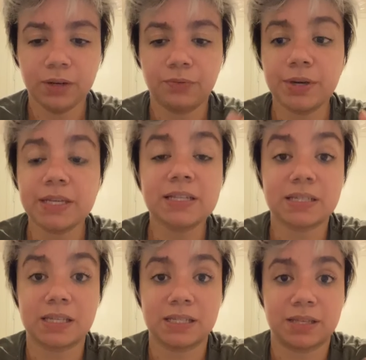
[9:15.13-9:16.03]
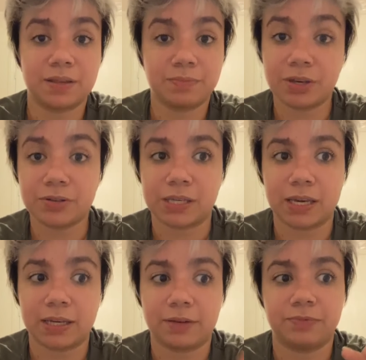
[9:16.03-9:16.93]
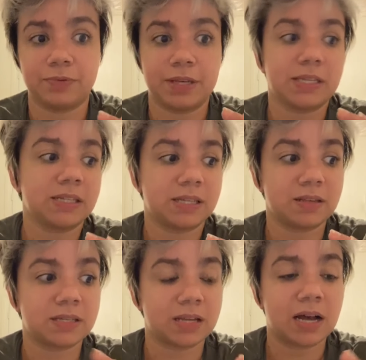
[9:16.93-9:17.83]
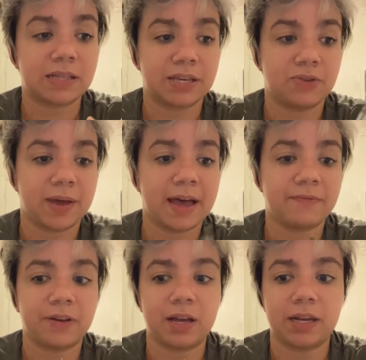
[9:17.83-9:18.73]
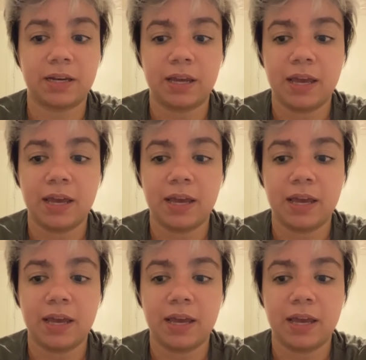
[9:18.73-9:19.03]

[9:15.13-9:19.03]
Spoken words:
really listen to the music or listen to the song that you have on